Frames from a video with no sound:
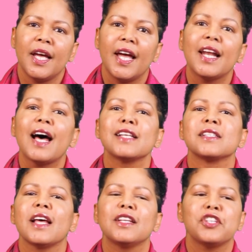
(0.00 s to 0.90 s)

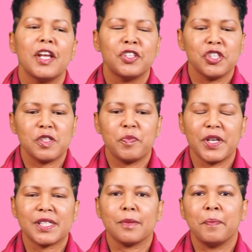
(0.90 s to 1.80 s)
it just
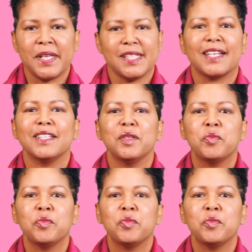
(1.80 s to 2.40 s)
basically